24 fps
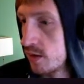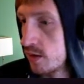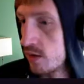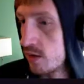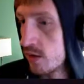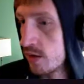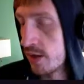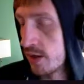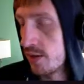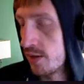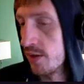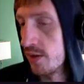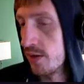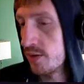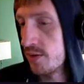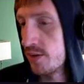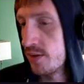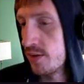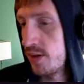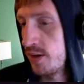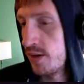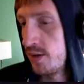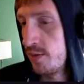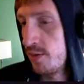Look at
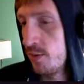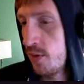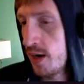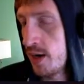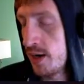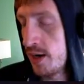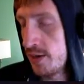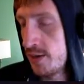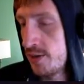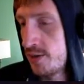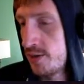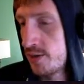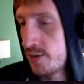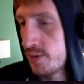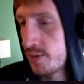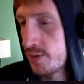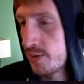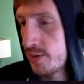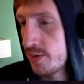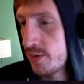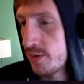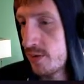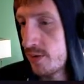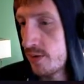this. In raids,
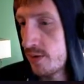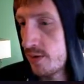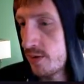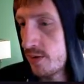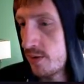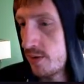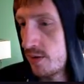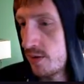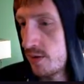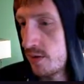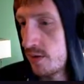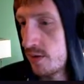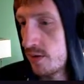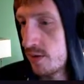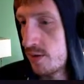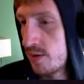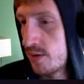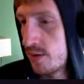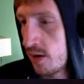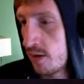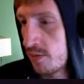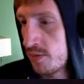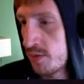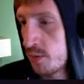
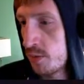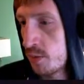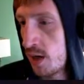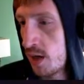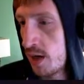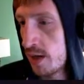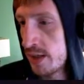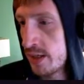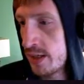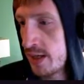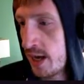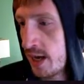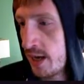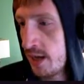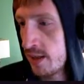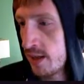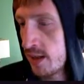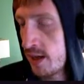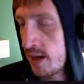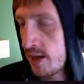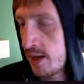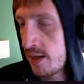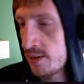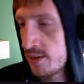self and Wakandan
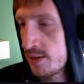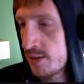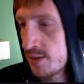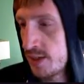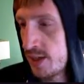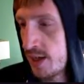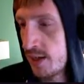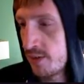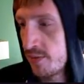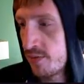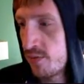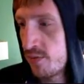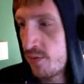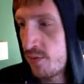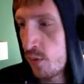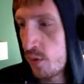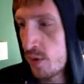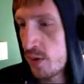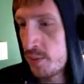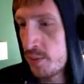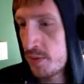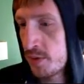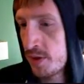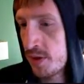allies gain
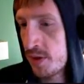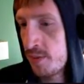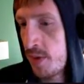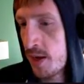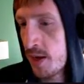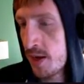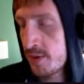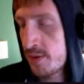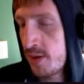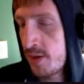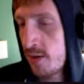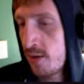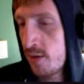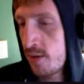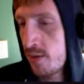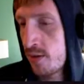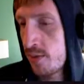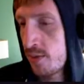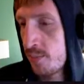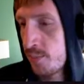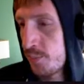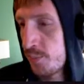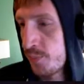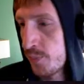40% max health,
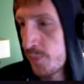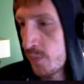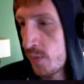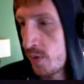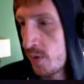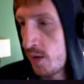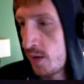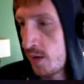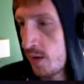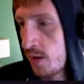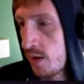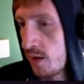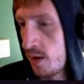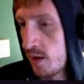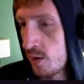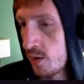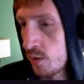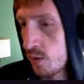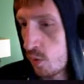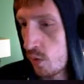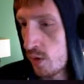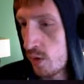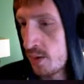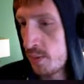
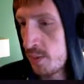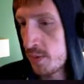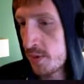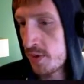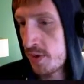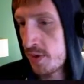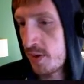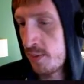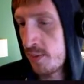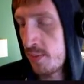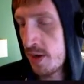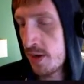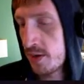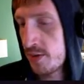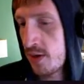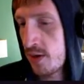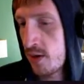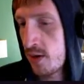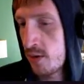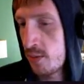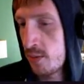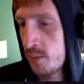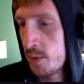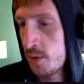20% max
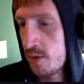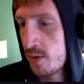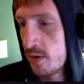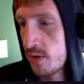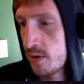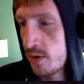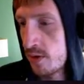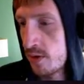armor.